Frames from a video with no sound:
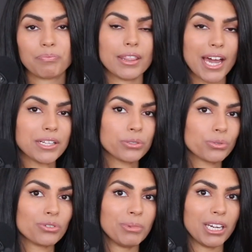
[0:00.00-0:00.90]
That
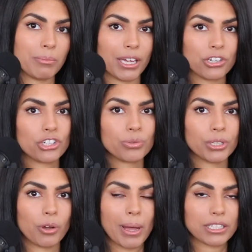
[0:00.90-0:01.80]
social media manager would
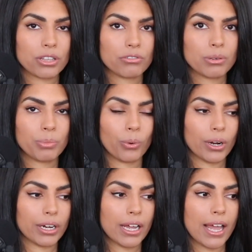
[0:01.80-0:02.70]
go back to the
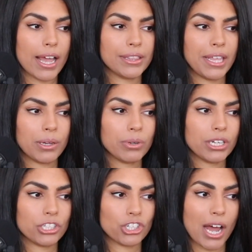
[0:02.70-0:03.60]
report and they
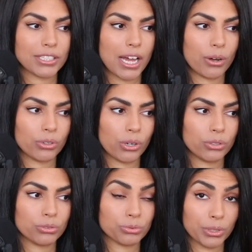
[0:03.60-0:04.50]
would jot down
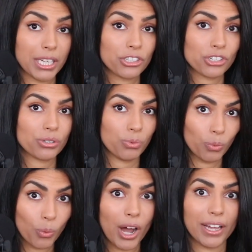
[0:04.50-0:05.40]
reach
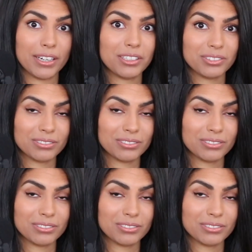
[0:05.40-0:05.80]
one,